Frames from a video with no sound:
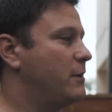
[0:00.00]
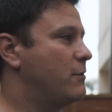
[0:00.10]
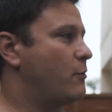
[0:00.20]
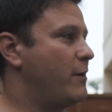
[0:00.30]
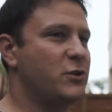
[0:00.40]

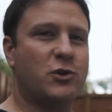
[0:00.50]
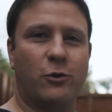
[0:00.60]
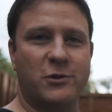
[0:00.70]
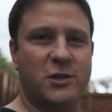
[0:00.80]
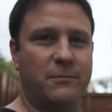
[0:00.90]
So every
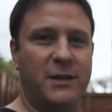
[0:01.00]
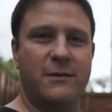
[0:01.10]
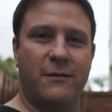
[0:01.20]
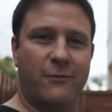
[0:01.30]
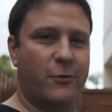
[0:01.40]
solar system needs
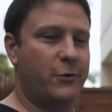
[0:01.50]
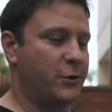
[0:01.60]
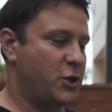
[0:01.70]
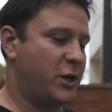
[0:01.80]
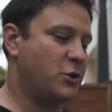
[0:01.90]
an inverter to
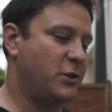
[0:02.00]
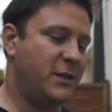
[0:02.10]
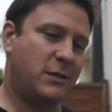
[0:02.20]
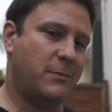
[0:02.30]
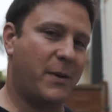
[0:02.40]
change
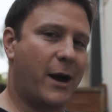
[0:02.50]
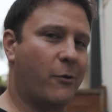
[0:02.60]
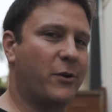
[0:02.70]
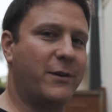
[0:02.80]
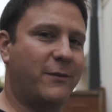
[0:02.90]
DC
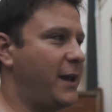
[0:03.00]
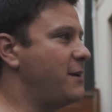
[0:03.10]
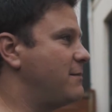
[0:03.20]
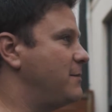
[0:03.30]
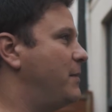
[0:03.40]
power into
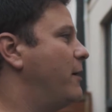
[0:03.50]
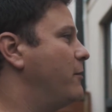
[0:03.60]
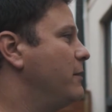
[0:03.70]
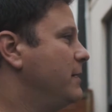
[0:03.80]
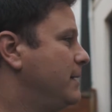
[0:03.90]
AC power.